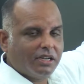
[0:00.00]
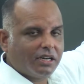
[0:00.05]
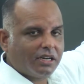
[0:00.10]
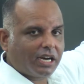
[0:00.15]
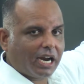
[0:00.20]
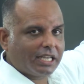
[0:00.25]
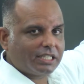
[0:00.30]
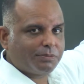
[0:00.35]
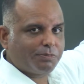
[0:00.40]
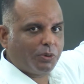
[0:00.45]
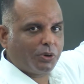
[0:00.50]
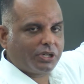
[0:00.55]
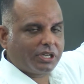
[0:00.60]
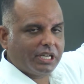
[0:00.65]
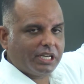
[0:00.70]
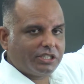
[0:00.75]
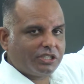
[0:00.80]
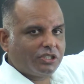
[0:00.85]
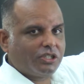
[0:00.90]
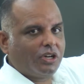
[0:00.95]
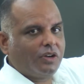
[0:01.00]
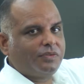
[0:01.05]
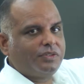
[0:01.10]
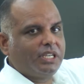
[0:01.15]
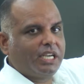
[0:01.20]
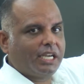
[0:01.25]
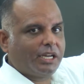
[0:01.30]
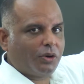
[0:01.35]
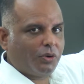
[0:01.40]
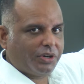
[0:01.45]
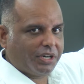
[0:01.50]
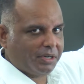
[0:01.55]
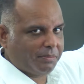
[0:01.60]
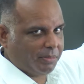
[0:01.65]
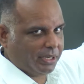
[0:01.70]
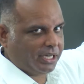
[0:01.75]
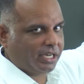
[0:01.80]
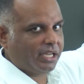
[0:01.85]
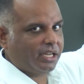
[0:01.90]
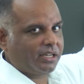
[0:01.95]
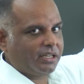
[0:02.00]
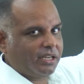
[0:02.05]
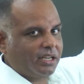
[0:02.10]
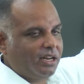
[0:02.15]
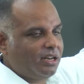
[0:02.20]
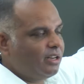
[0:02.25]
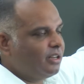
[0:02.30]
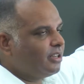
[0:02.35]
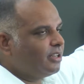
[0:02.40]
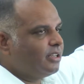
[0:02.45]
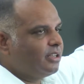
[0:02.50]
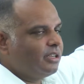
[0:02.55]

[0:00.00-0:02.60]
transportation of the eroded material.